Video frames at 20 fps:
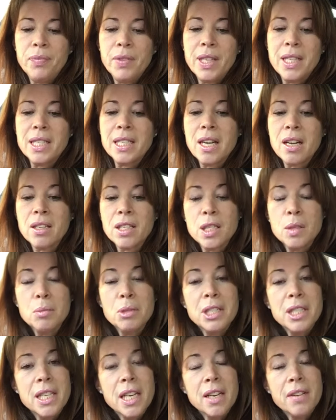There's
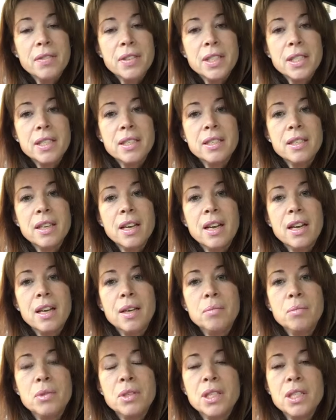customer service
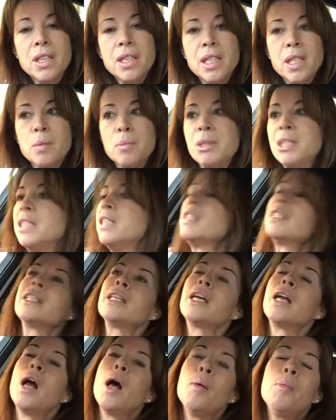side to the business.
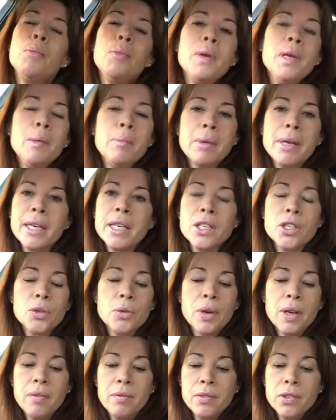The company manage
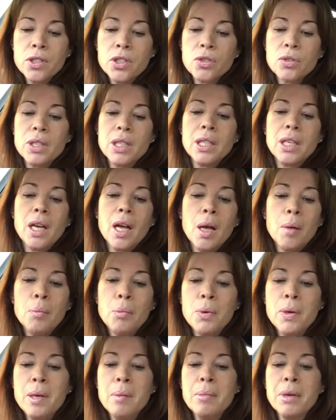your inventory, the
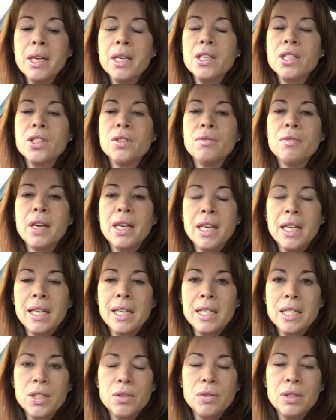company manage the
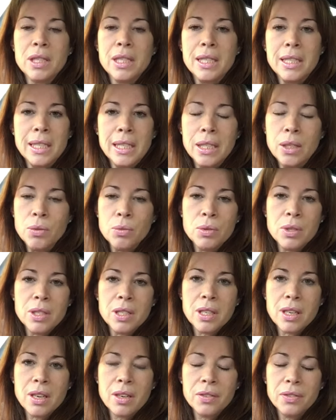regulatory and the legal
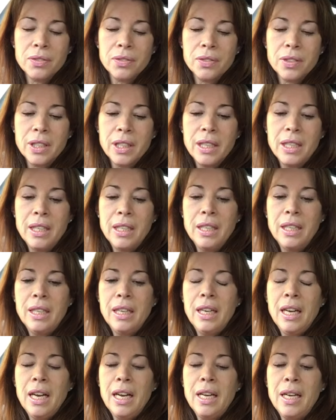stuff.
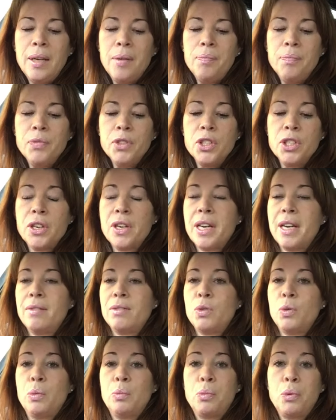You don't
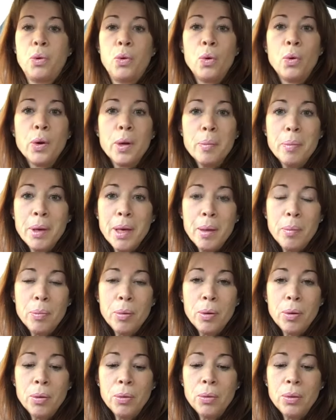have to employ
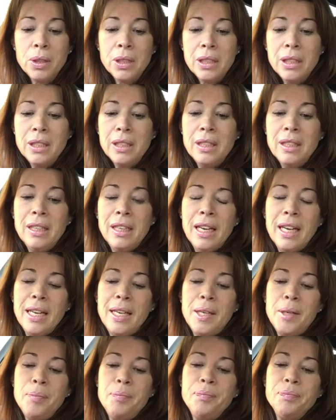people.
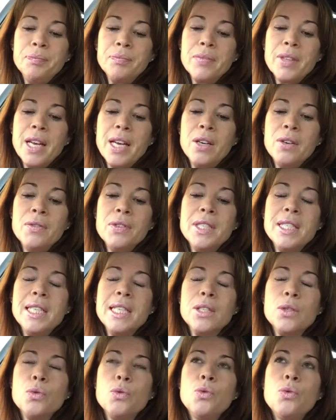And obviously
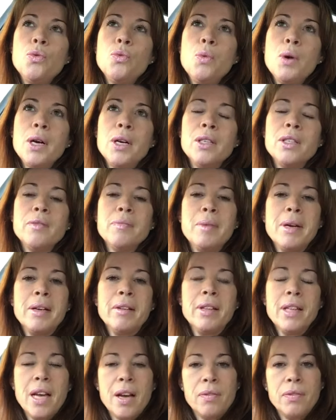it's all word of
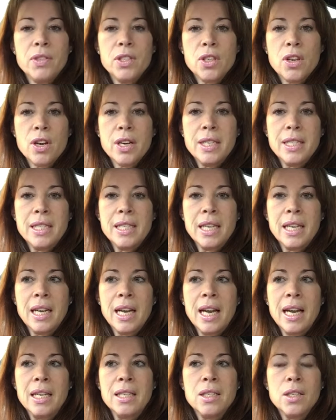mouth advertising
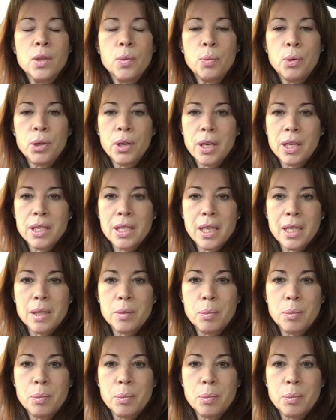and the product